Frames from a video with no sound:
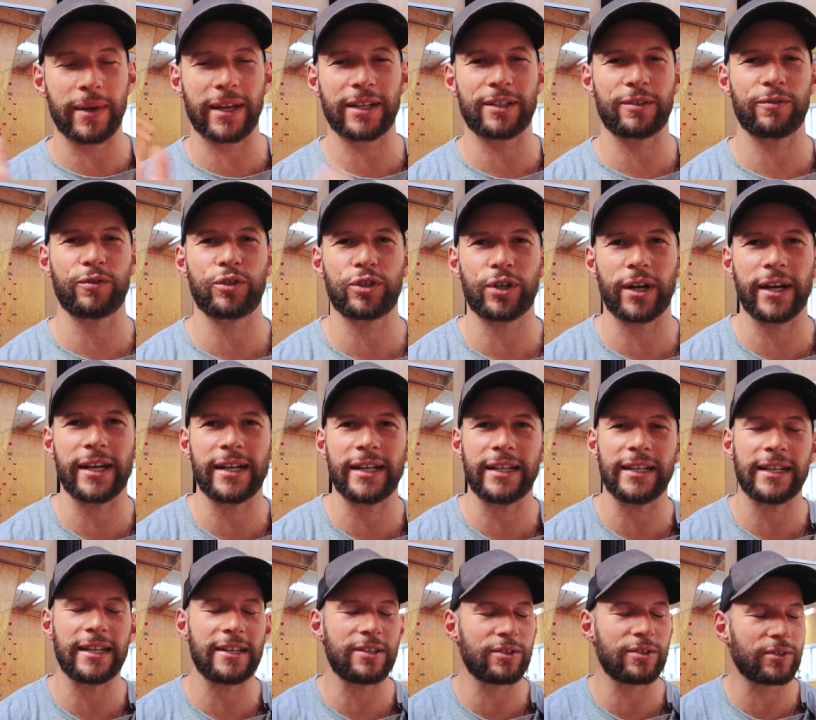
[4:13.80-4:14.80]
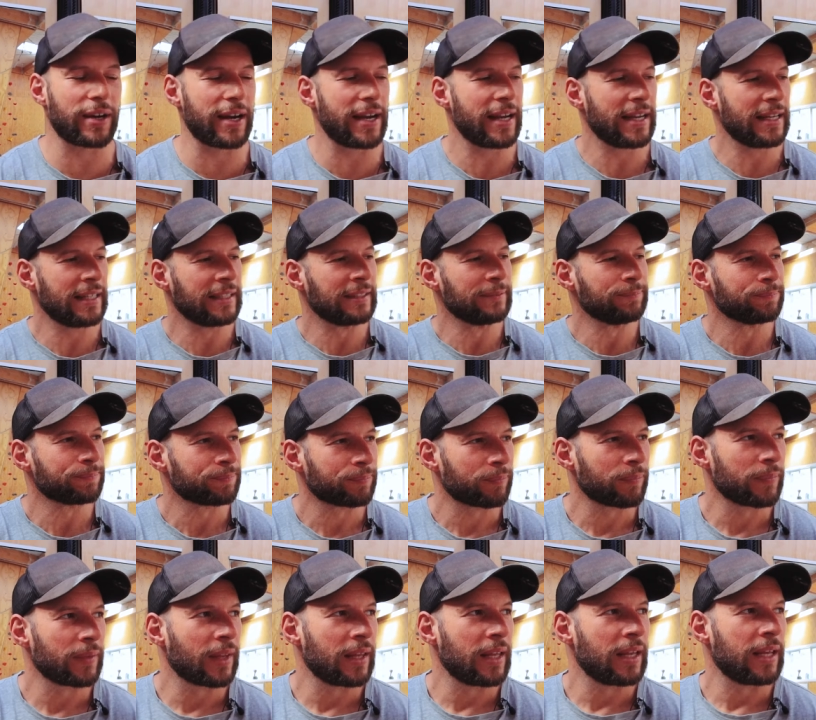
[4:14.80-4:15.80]
impact of training is, right?
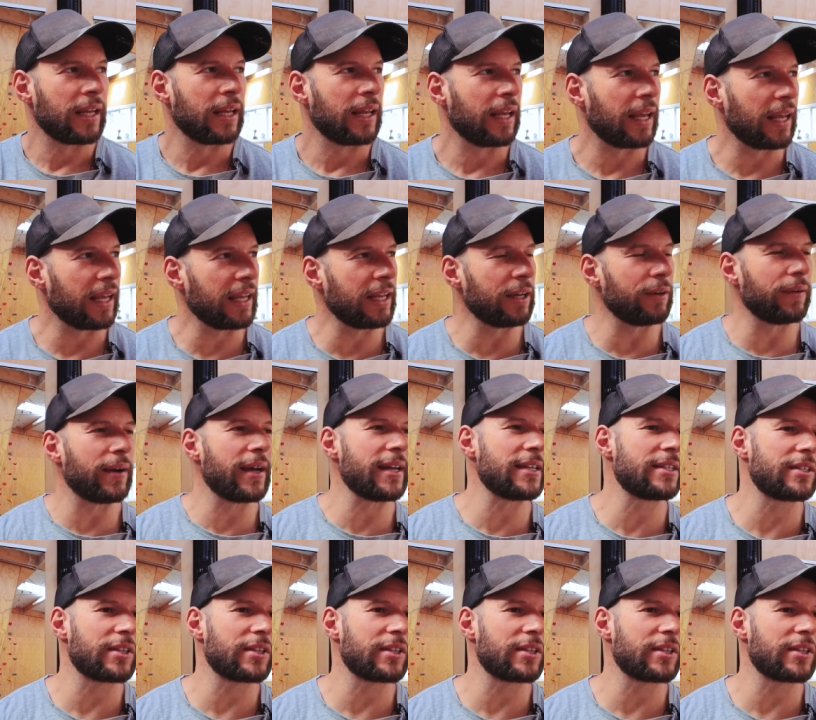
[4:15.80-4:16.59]
Anyway,